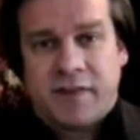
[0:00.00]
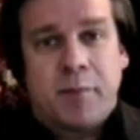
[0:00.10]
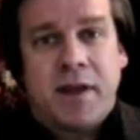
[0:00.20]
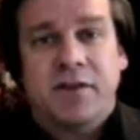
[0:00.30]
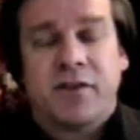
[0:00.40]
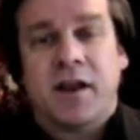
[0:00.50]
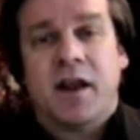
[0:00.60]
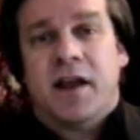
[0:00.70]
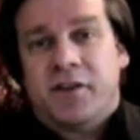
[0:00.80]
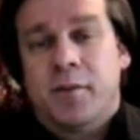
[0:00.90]
That means that
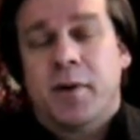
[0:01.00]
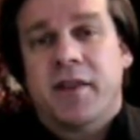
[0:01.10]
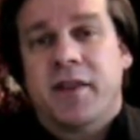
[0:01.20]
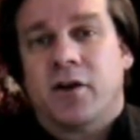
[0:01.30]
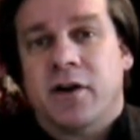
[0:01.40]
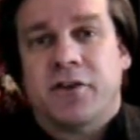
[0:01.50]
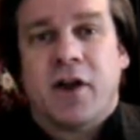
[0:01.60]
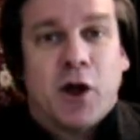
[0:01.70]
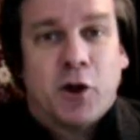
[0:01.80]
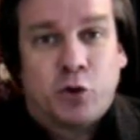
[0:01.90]
somebody that earns
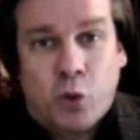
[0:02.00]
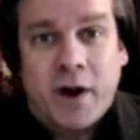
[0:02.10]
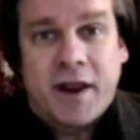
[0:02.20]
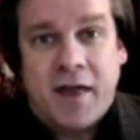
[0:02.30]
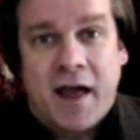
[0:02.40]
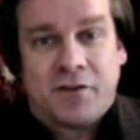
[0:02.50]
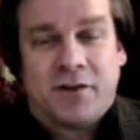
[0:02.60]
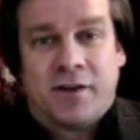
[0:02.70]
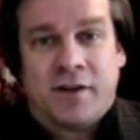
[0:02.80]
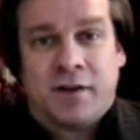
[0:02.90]

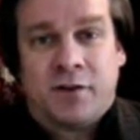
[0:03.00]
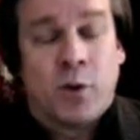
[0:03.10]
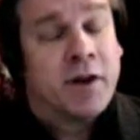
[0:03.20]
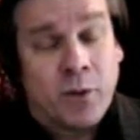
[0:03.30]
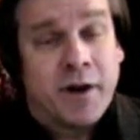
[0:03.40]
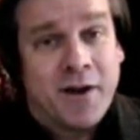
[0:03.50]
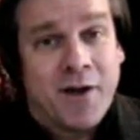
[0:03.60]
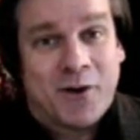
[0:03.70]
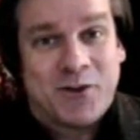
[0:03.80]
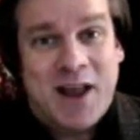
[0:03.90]

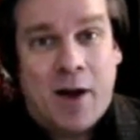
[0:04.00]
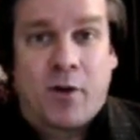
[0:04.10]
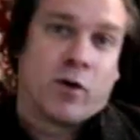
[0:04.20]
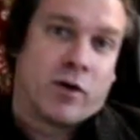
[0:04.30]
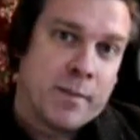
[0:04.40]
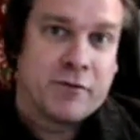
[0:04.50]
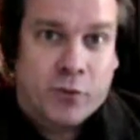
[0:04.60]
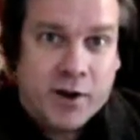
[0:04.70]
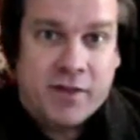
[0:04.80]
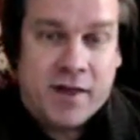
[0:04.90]
$20 an hour, or about
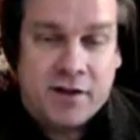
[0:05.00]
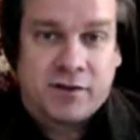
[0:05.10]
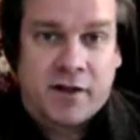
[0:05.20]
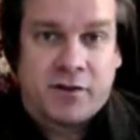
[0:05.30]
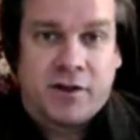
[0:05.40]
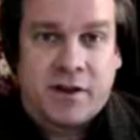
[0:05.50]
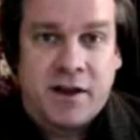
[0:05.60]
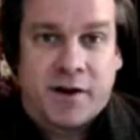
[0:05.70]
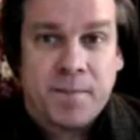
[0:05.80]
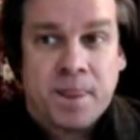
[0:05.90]
$40,000 a
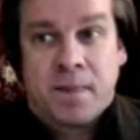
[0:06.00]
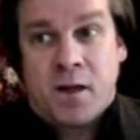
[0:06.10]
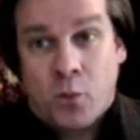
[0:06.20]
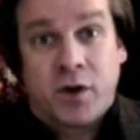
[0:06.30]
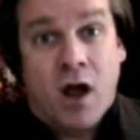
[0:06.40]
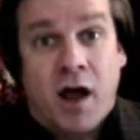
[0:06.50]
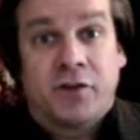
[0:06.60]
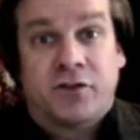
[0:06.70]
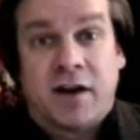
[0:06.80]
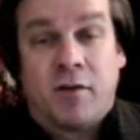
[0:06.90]
year, would
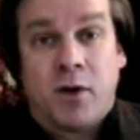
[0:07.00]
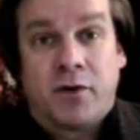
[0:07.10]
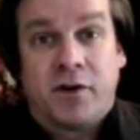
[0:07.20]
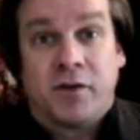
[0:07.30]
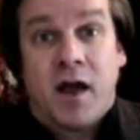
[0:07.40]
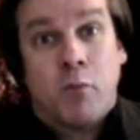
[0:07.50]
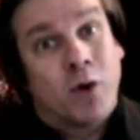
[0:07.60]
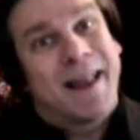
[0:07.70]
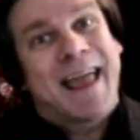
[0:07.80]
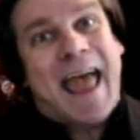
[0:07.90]
cost General Motors
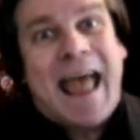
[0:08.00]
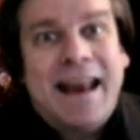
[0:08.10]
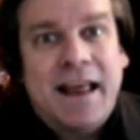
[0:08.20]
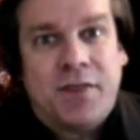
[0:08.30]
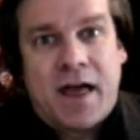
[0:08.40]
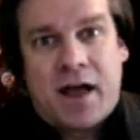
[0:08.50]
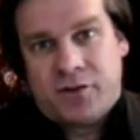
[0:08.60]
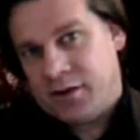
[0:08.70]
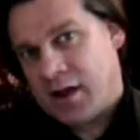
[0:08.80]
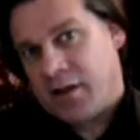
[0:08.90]
more like
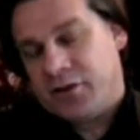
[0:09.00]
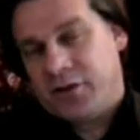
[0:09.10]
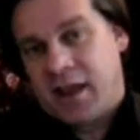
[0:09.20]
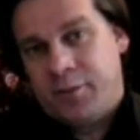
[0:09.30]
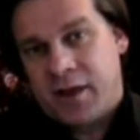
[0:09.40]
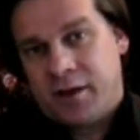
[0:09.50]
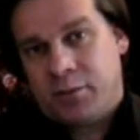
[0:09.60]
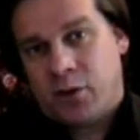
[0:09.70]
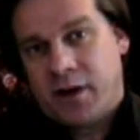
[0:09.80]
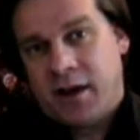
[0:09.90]
$80,000 to keep that
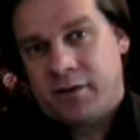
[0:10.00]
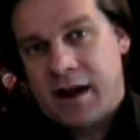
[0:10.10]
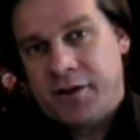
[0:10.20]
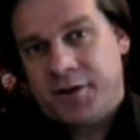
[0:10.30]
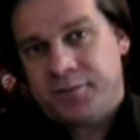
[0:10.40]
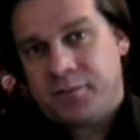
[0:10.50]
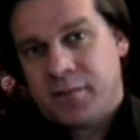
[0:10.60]
employee around.